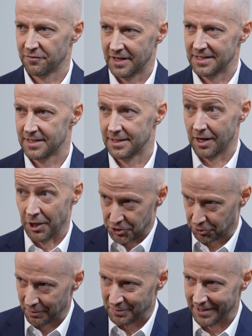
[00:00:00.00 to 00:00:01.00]
Defense says
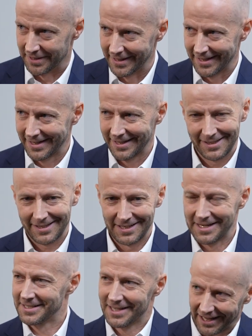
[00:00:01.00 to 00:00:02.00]
unscripted,
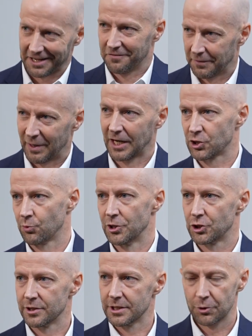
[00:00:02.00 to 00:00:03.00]
it's not like flipping a
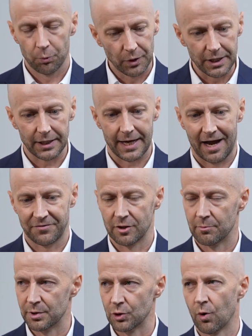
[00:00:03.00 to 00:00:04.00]
switch. You really have to
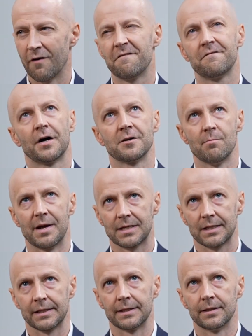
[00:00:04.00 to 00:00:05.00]
imbue a
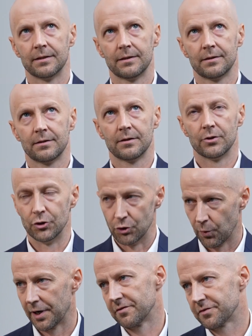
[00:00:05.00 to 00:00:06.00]
fundamentally new
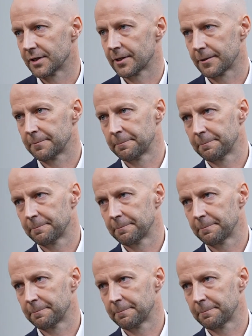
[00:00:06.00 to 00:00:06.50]
way of thinking.